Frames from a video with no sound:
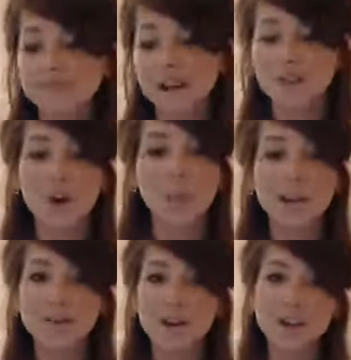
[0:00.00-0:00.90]
I've got a
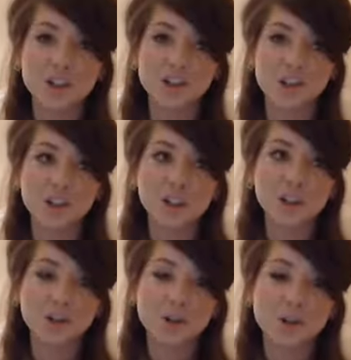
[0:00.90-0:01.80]
mini version of the
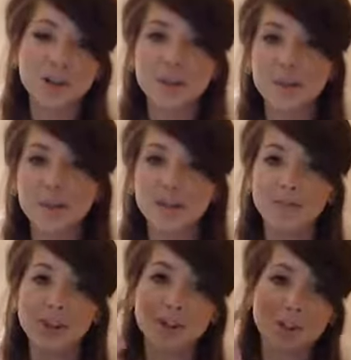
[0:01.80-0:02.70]
moisturiser, a mini
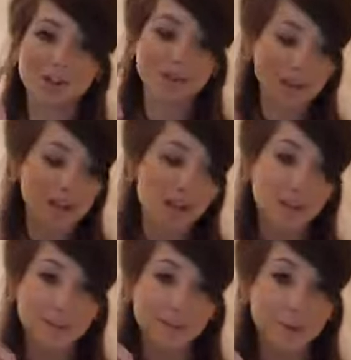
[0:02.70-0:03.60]
version of the
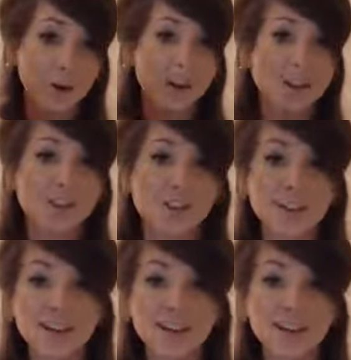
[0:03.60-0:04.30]
cleanse and polish,